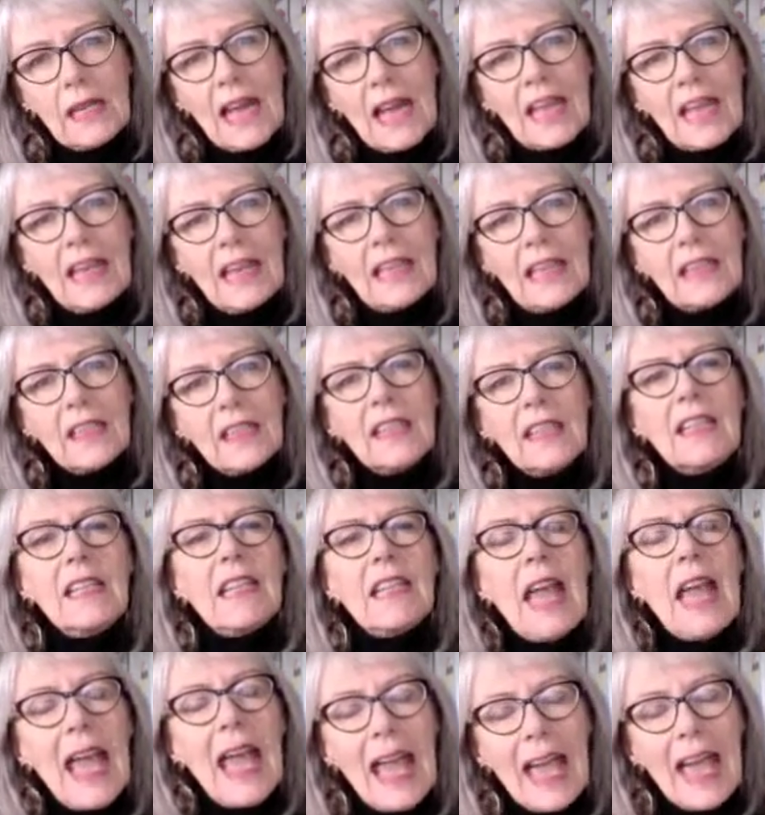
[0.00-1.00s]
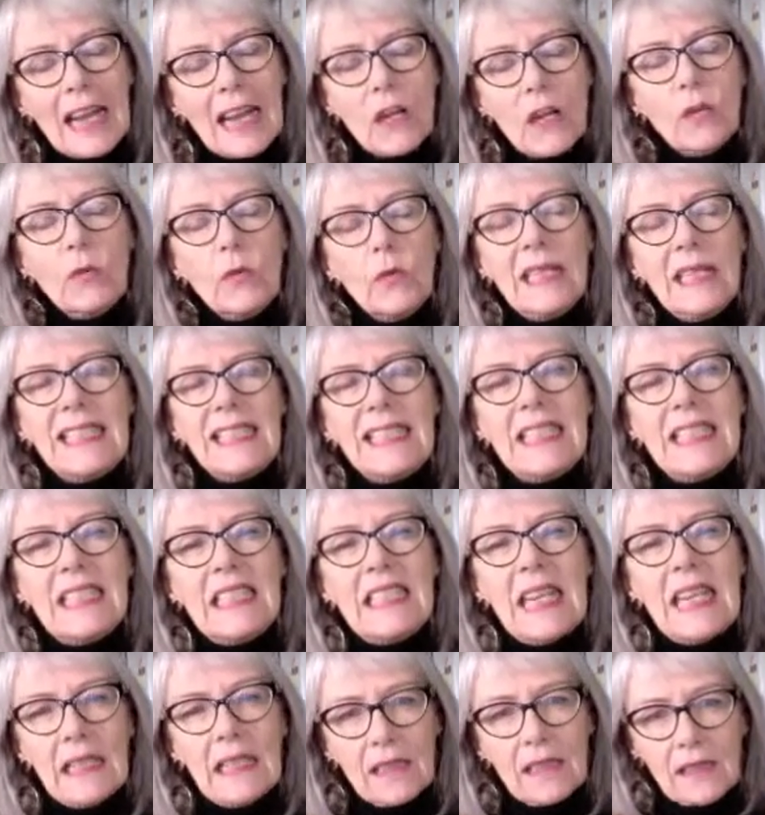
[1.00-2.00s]
are calorie
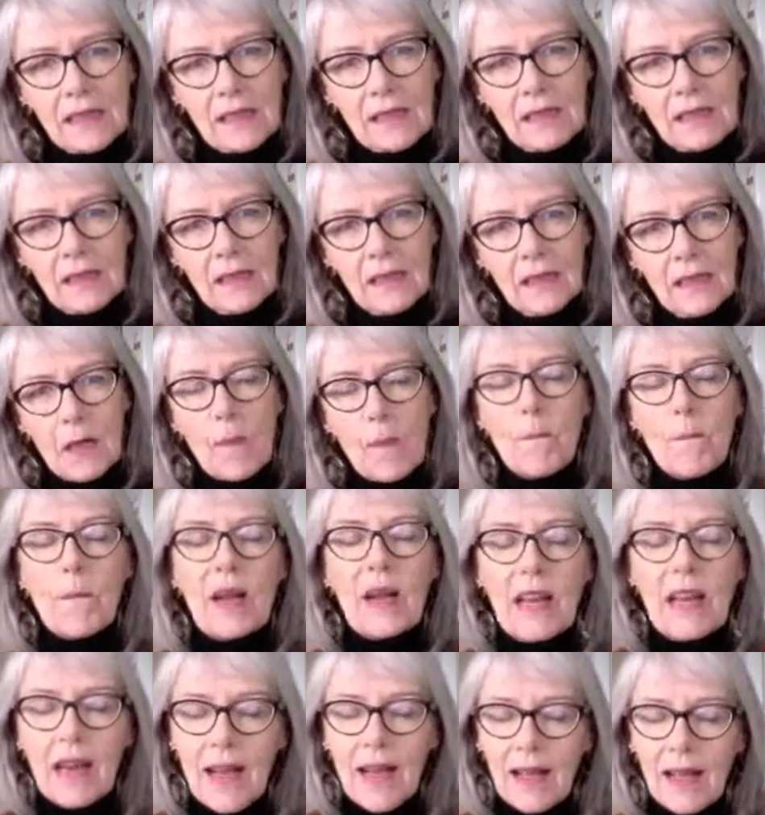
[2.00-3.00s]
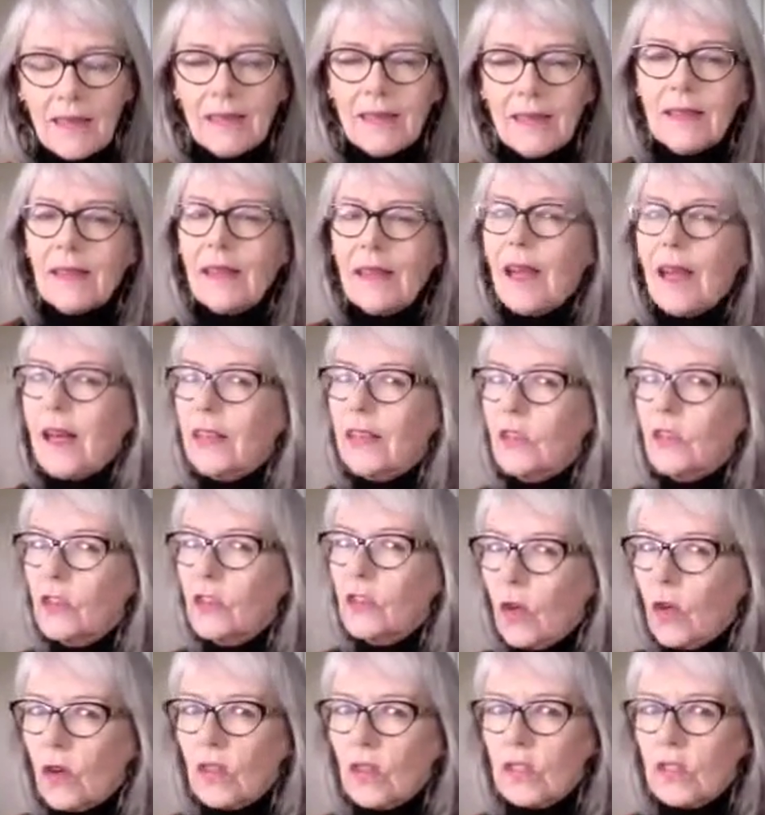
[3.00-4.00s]
dense. Plants are
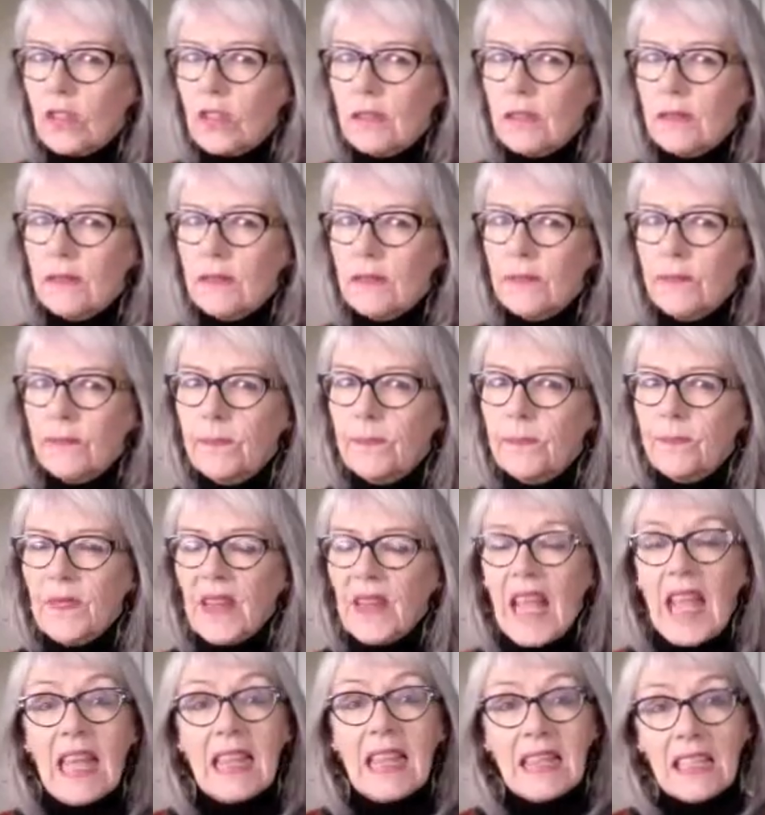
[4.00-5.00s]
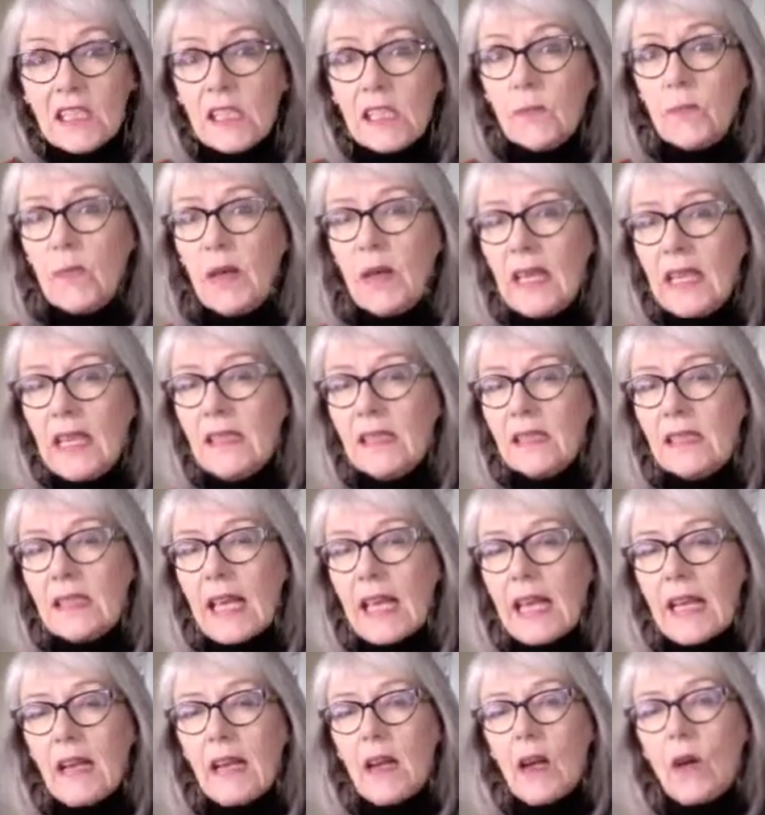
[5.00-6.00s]
not. This means
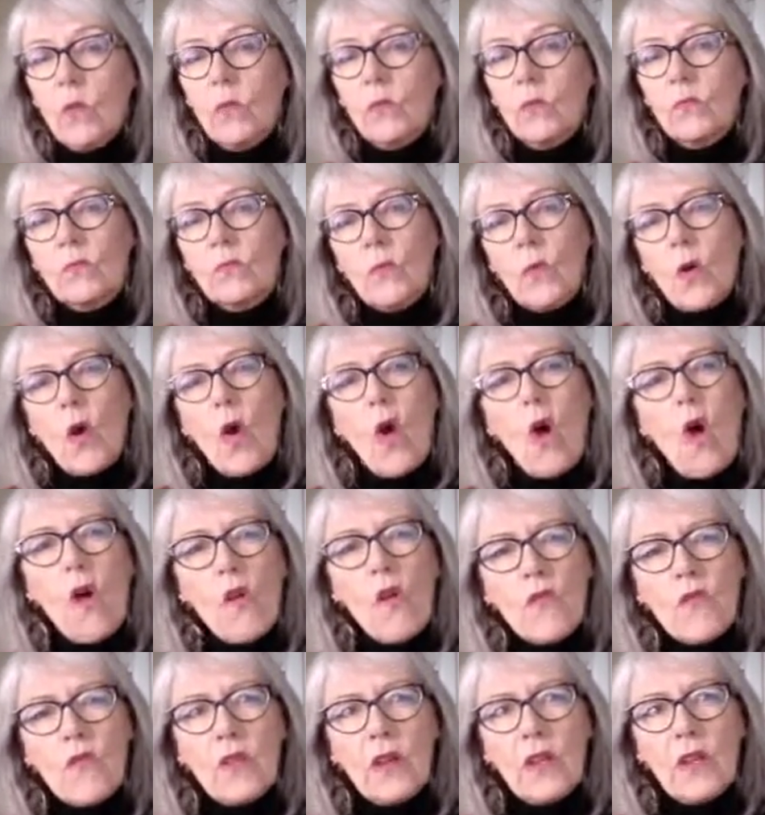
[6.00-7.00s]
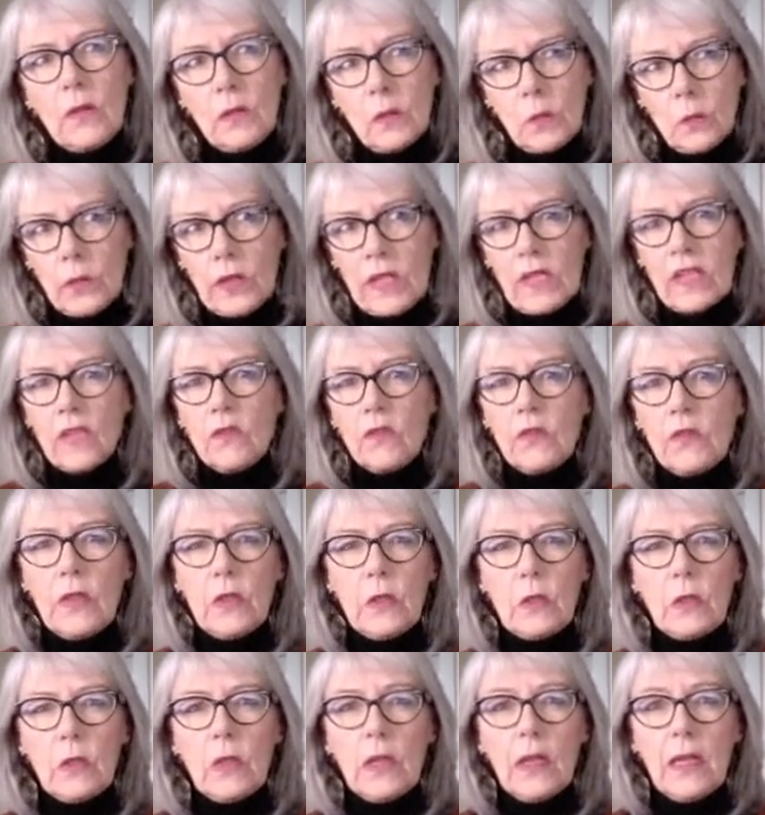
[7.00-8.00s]
that often we can
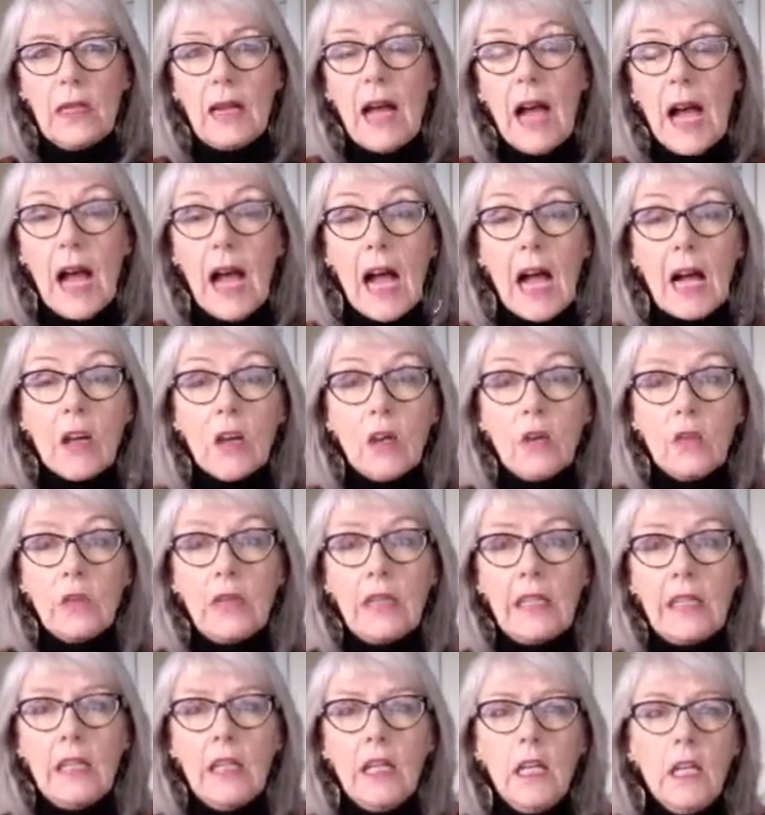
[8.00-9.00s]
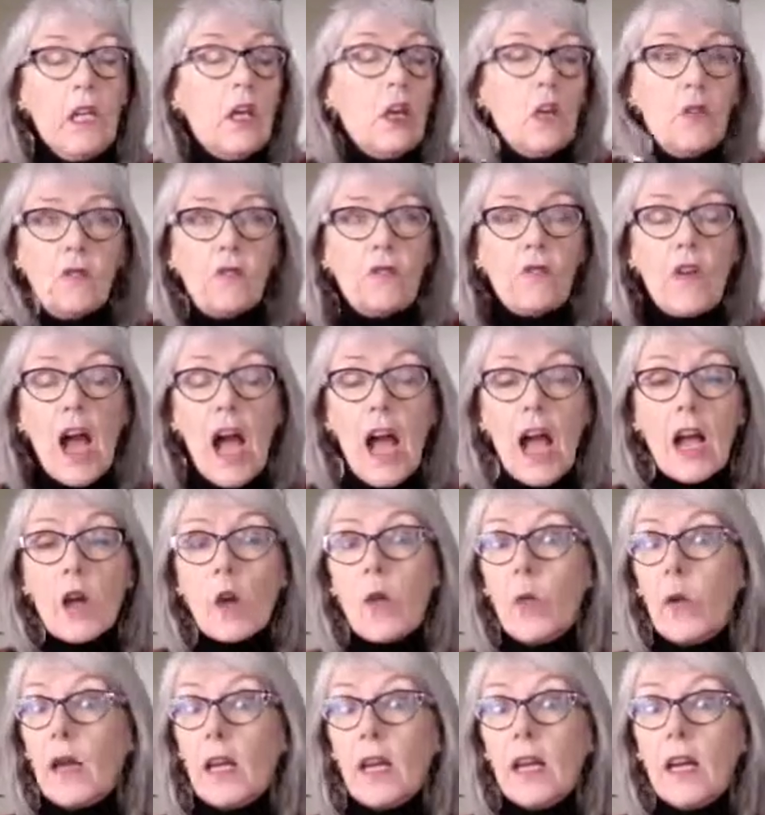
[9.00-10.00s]
feel hungry far
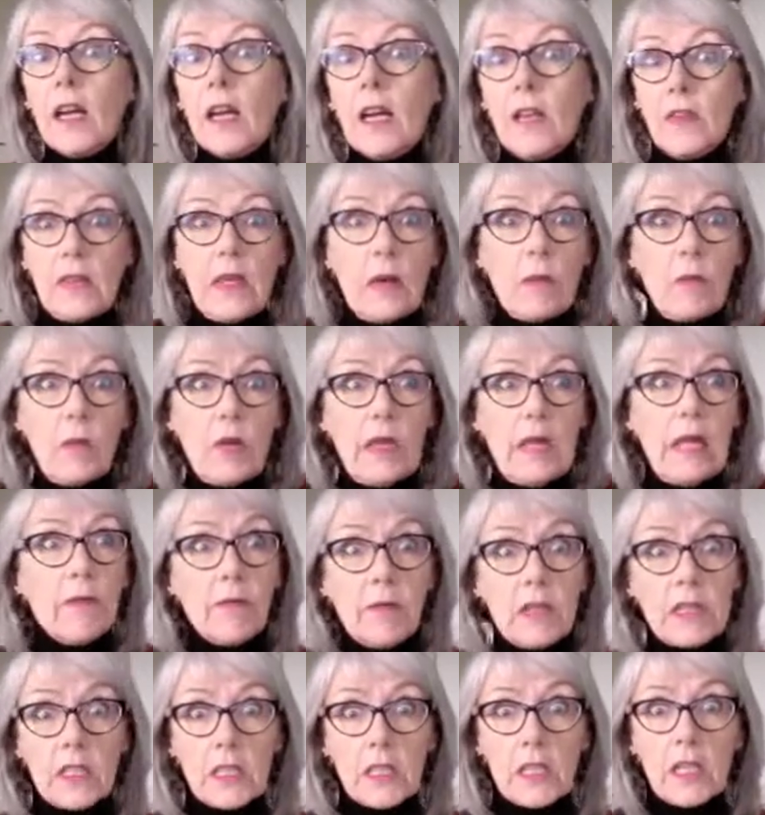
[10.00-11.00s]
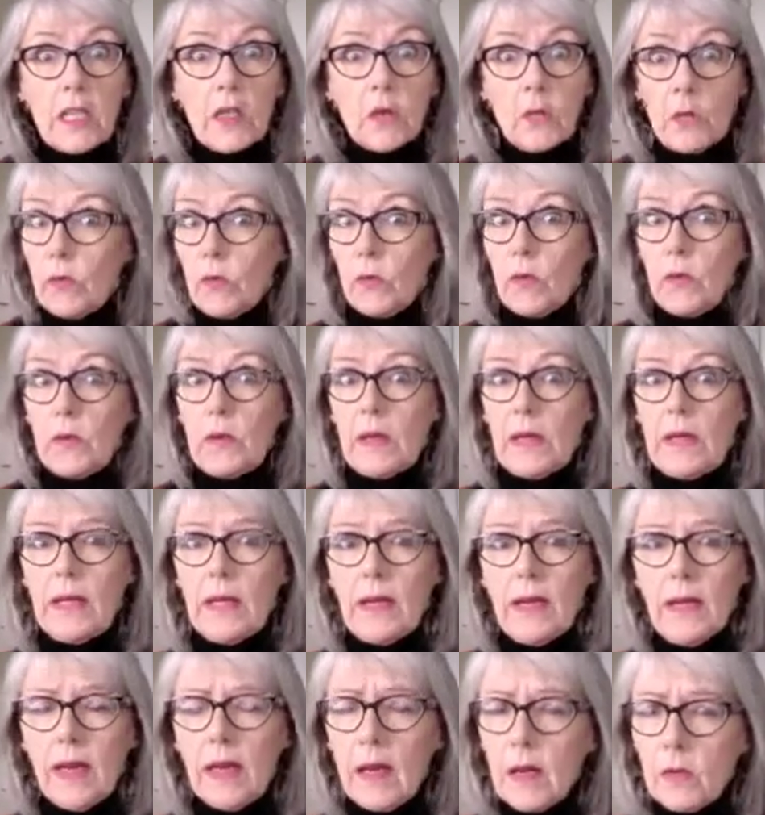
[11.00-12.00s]
quicker than we ever did when we were
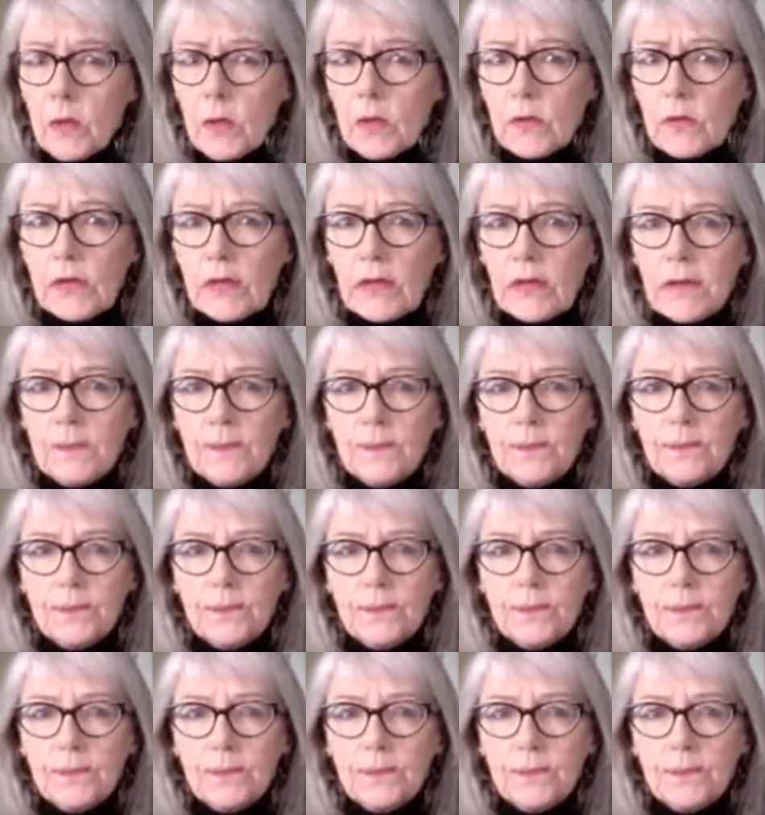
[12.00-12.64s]
eating animals.